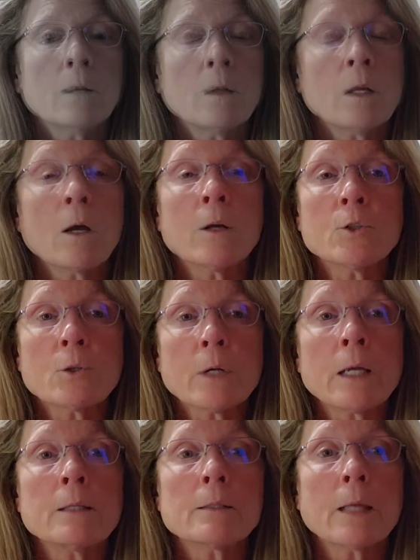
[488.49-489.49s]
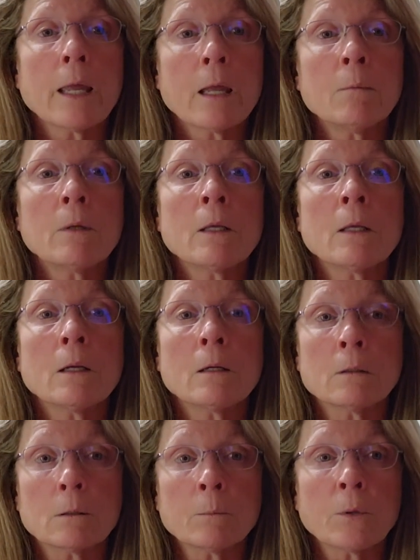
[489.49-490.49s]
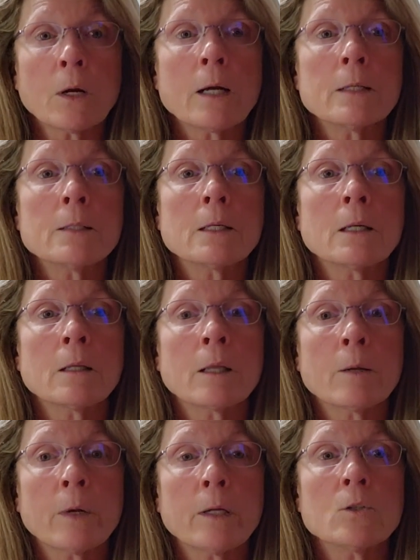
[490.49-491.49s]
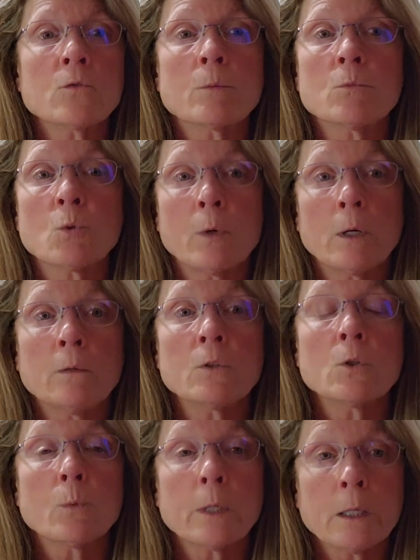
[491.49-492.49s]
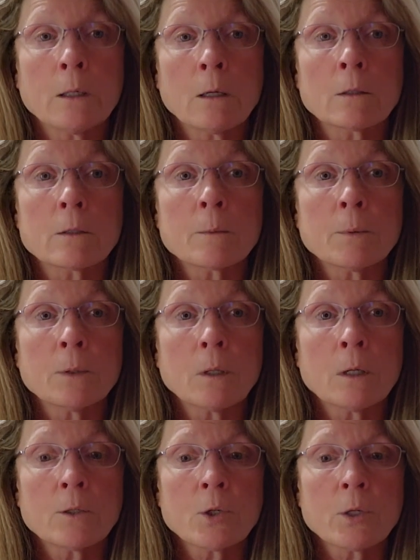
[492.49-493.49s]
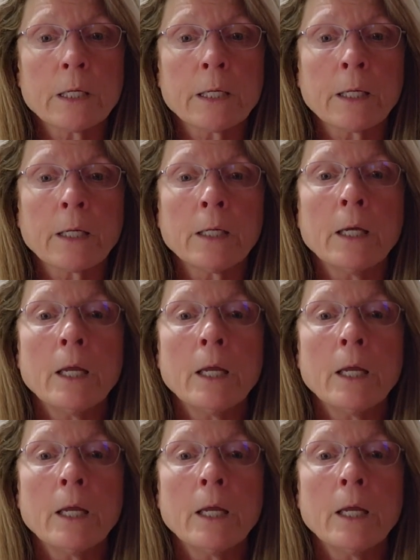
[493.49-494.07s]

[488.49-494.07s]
The entrees can be a little pricey. They range from 12 to $20 per entree.